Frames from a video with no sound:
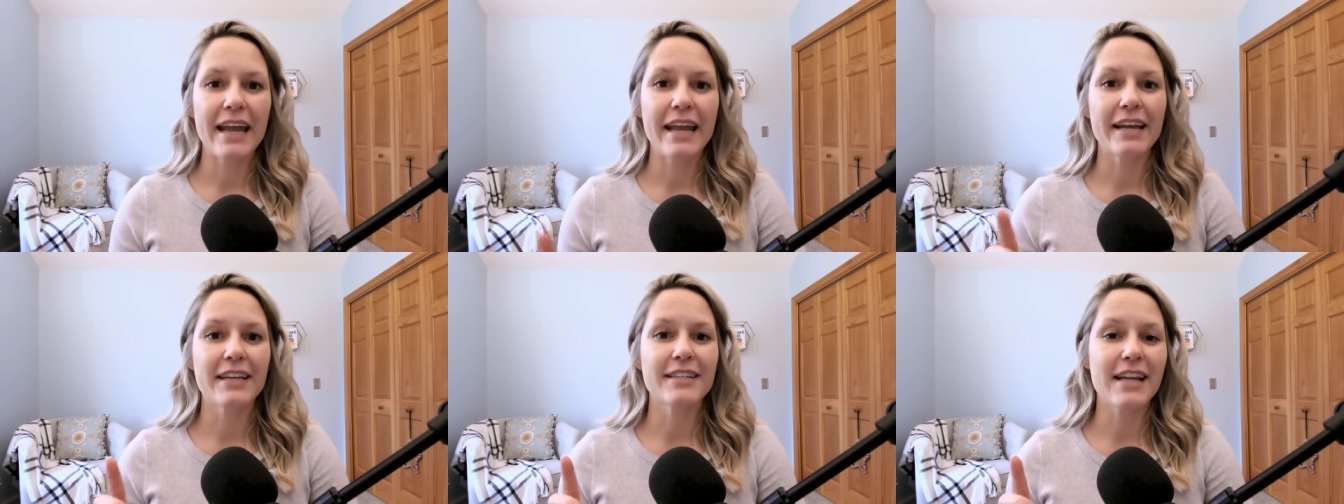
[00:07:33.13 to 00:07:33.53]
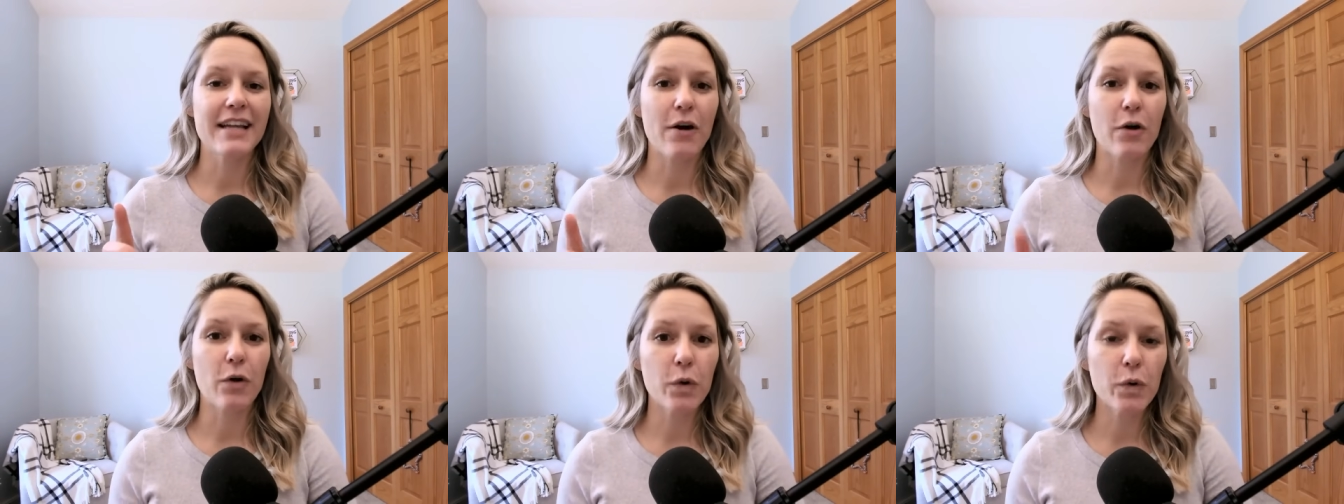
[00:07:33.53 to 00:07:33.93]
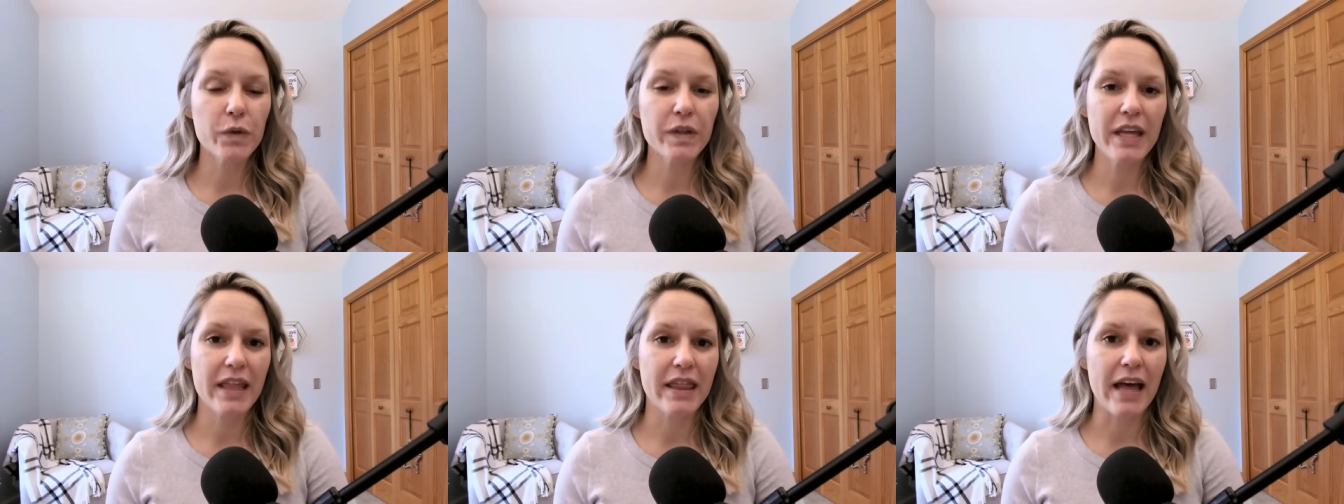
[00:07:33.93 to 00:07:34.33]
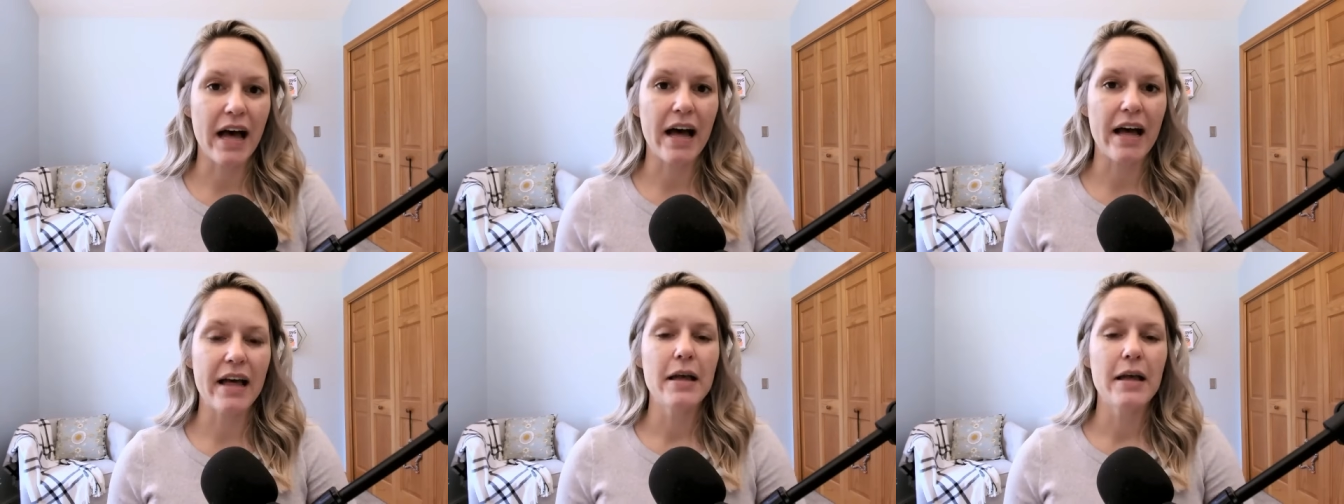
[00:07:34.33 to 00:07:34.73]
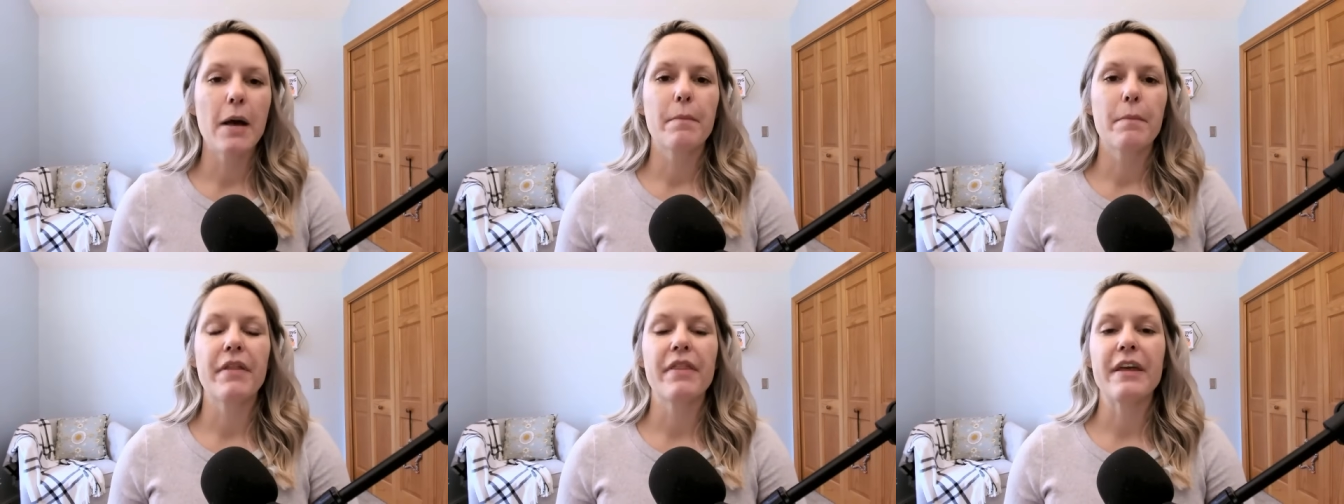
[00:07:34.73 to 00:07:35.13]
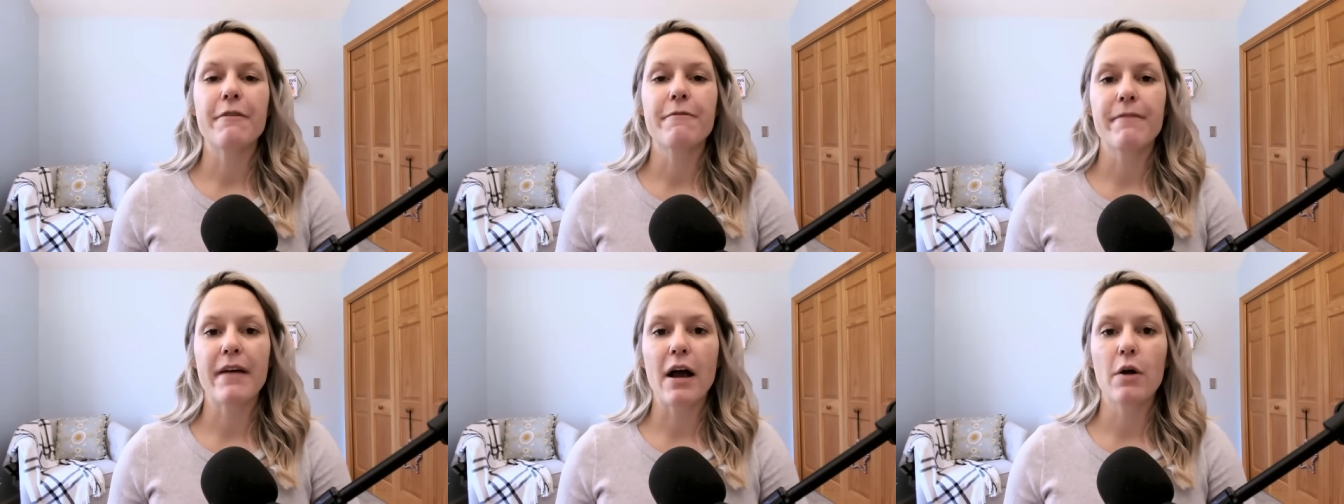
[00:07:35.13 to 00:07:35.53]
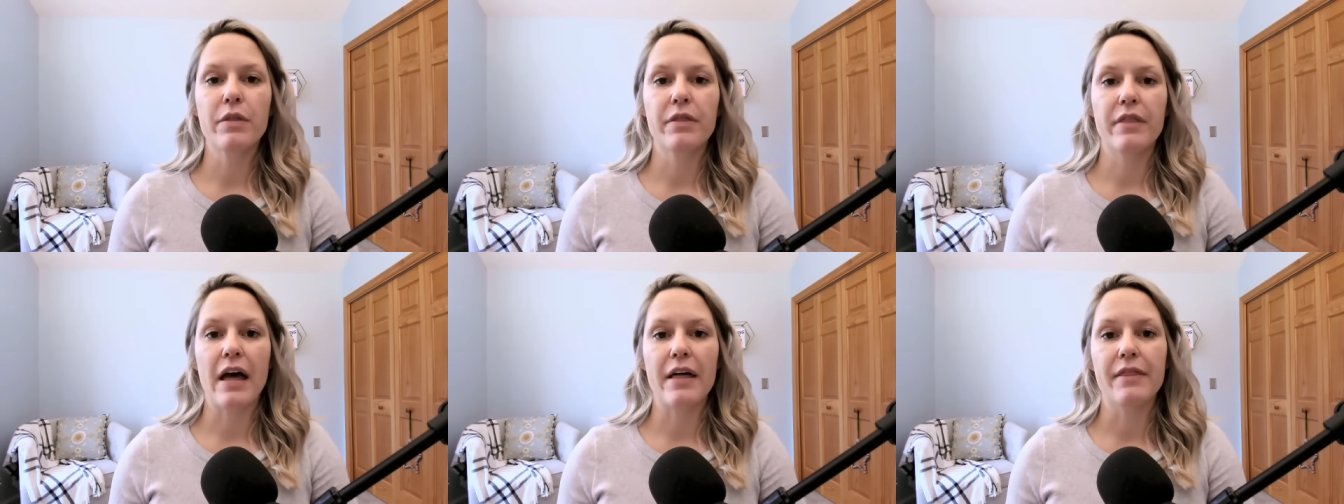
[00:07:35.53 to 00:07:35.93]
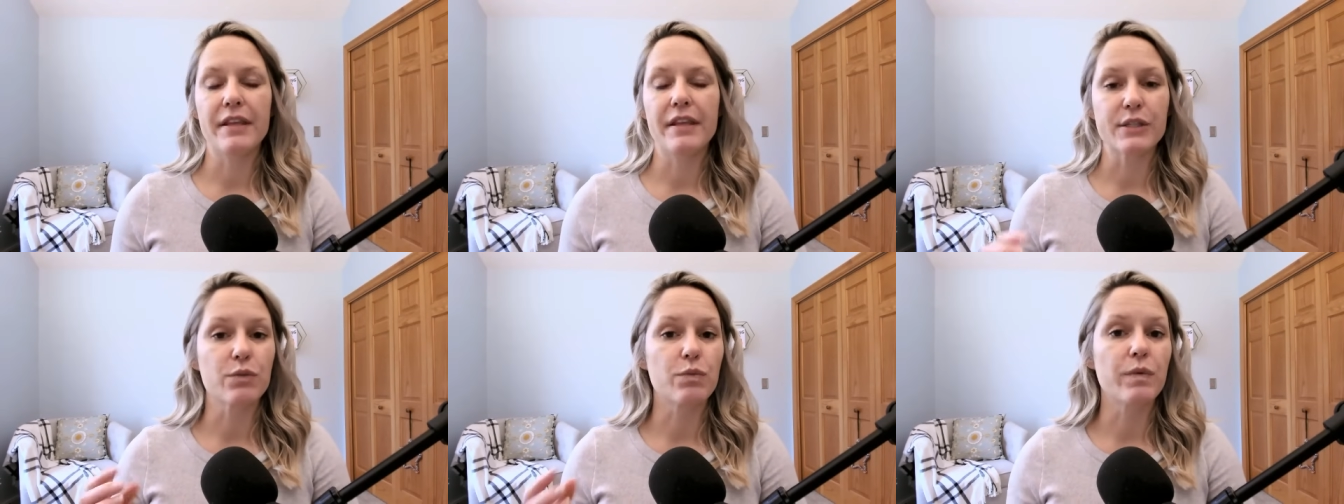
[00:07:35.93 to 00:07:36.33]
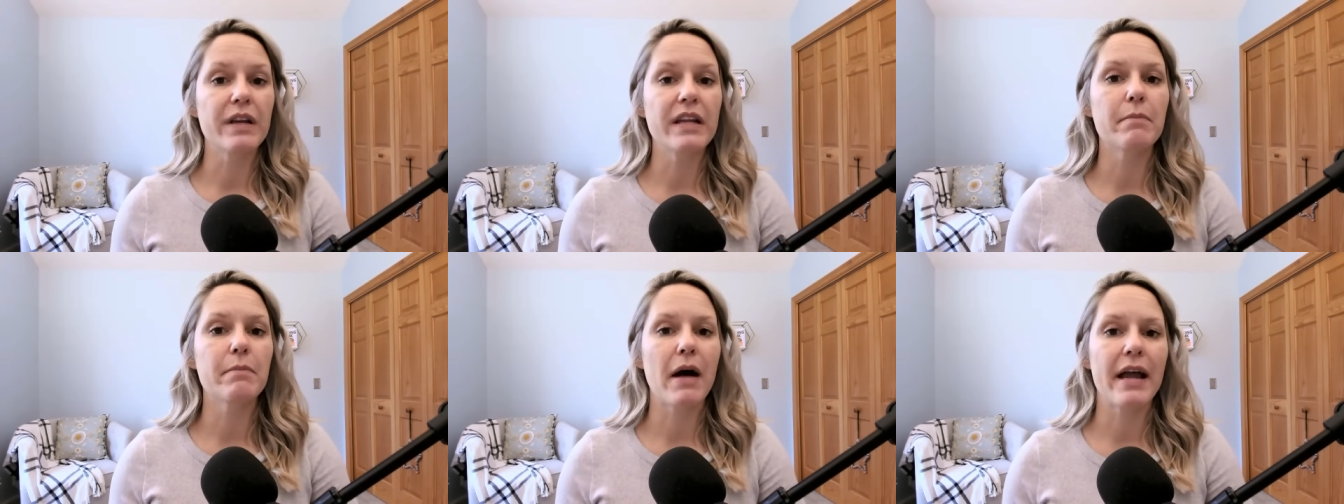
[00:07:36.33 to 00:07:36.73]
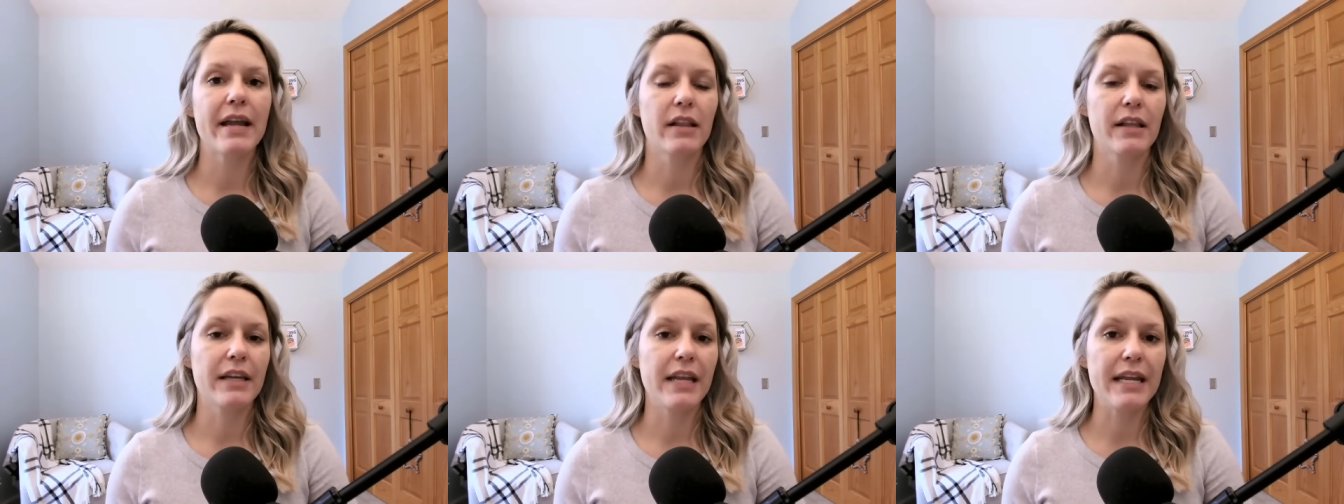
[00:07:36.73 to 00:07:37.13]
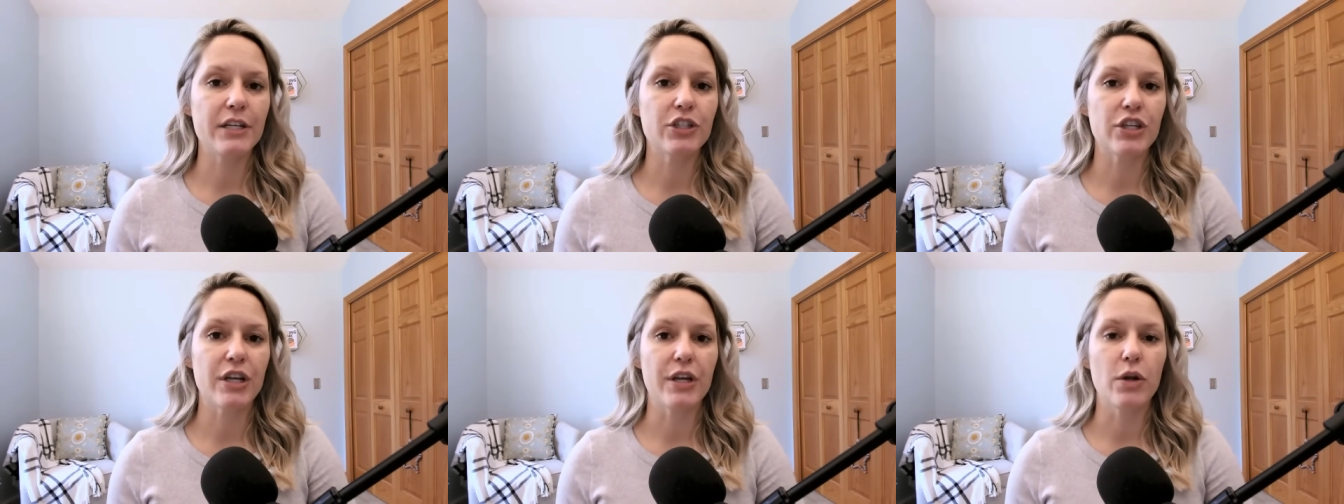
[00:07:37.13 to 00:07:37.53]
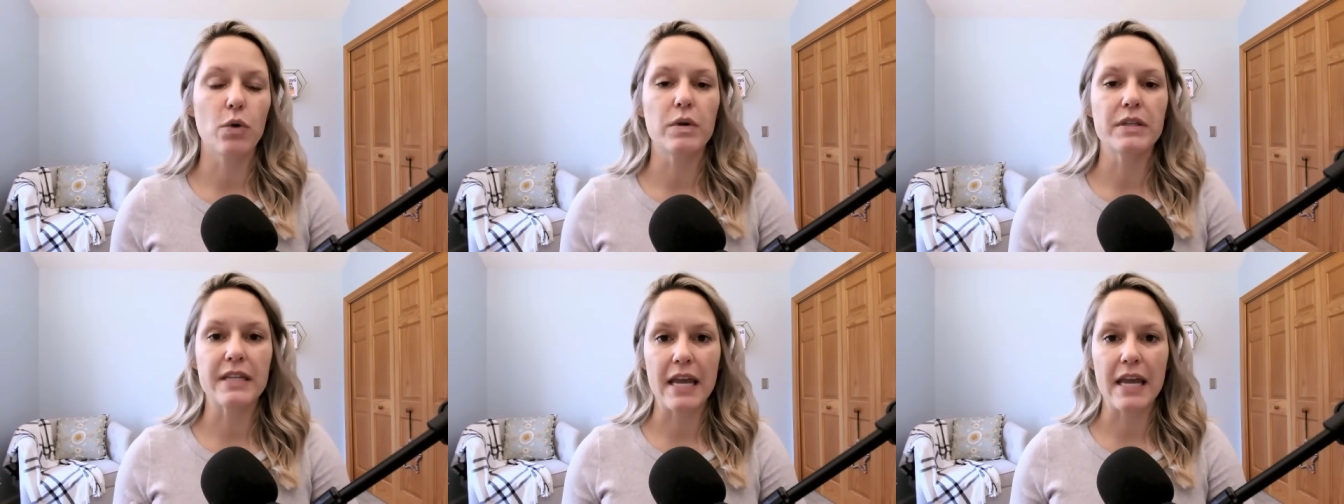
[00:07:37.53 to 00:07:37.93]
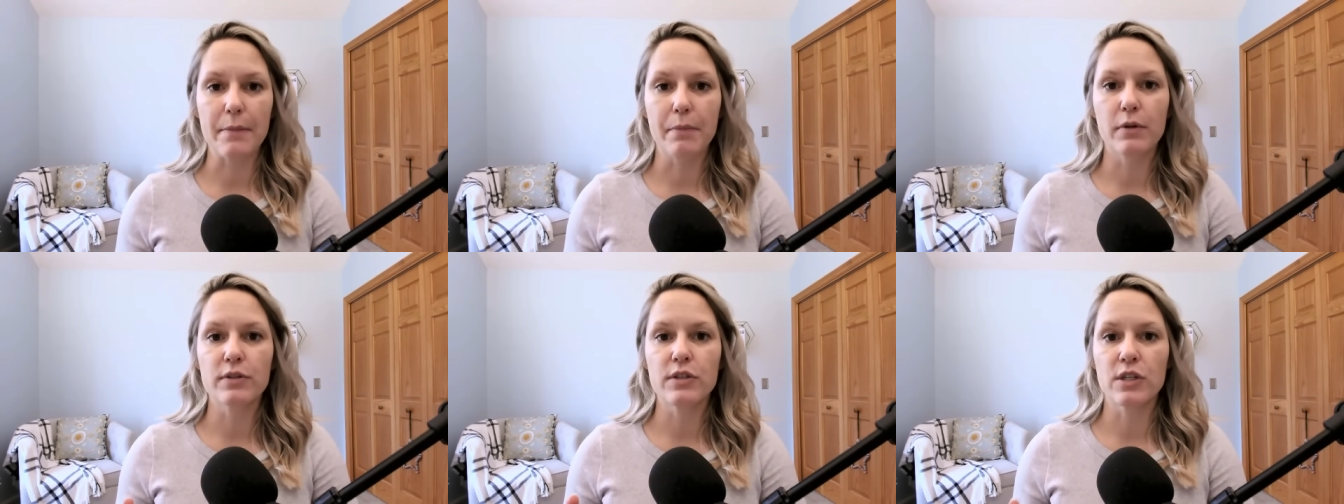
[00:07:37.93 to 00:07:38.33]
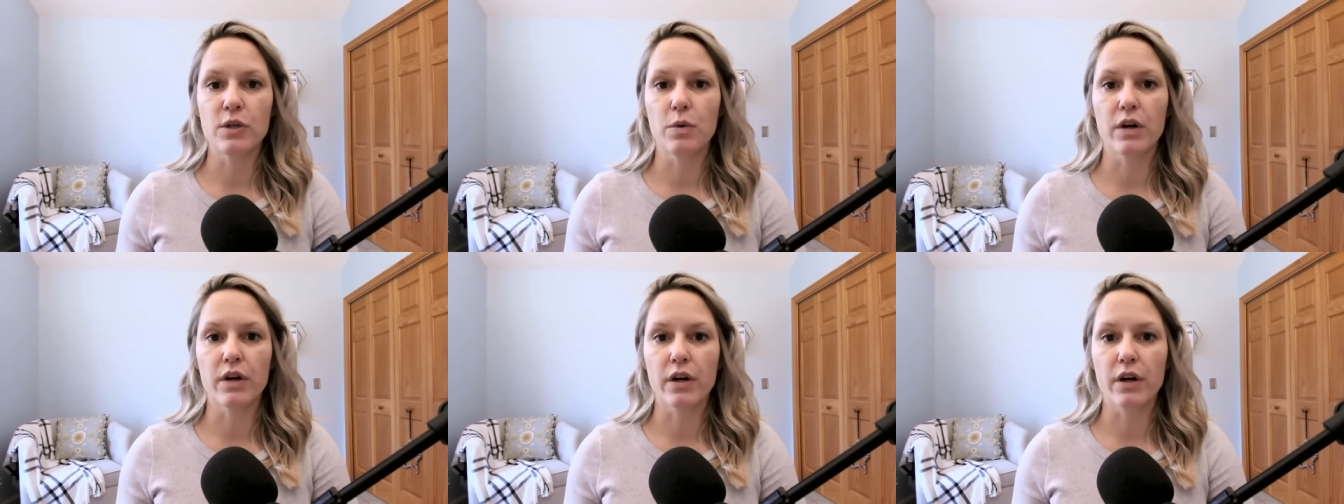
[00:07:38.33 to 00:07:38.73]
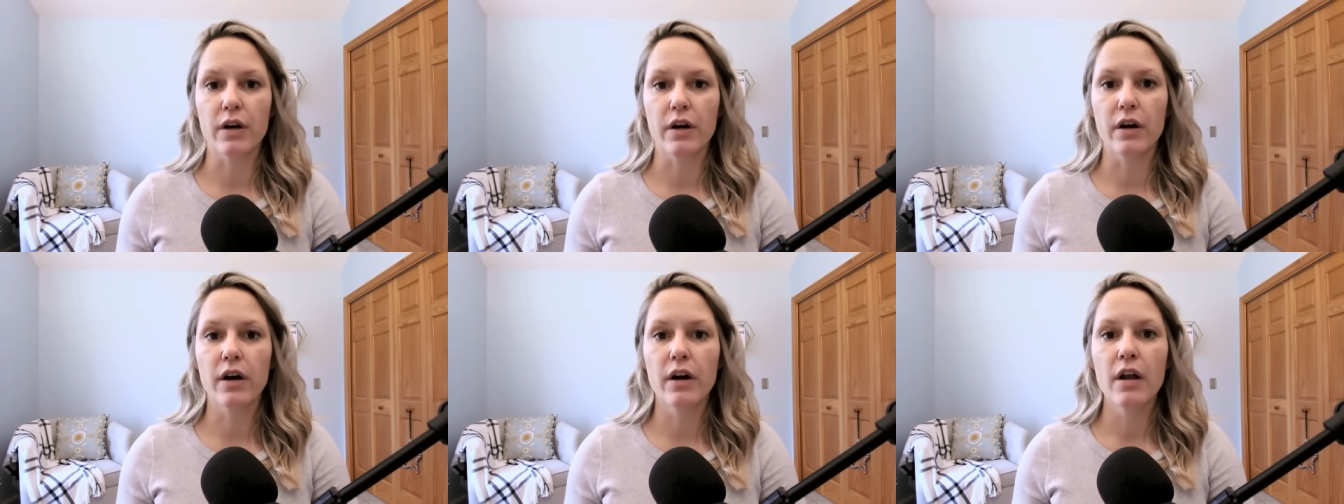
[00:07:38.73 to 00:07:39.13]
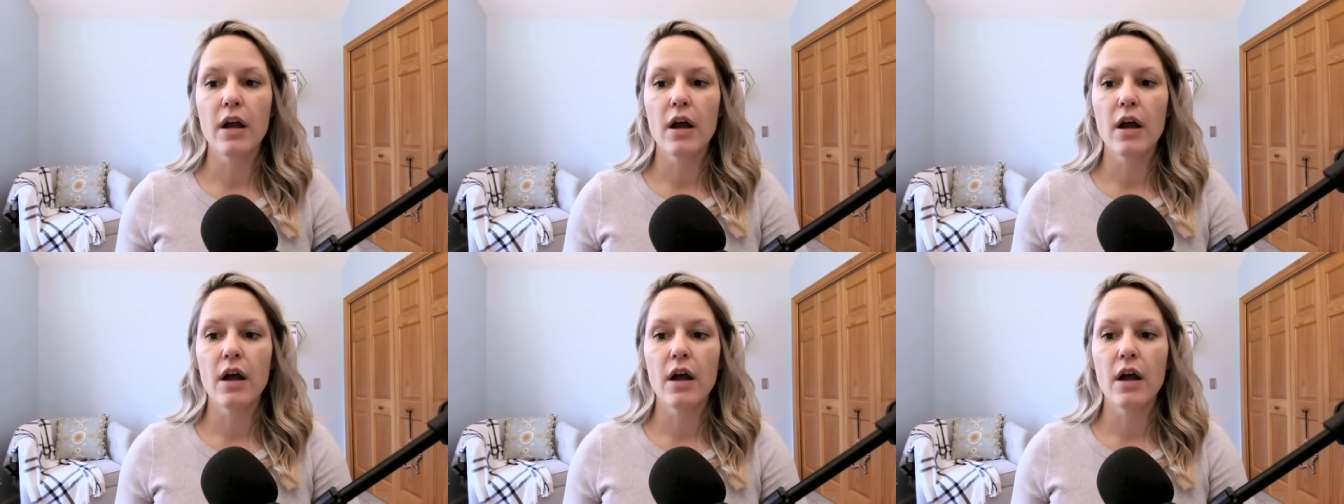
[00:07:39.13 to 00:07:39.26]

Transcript: And not only that, but they found that this remyelination was able to occur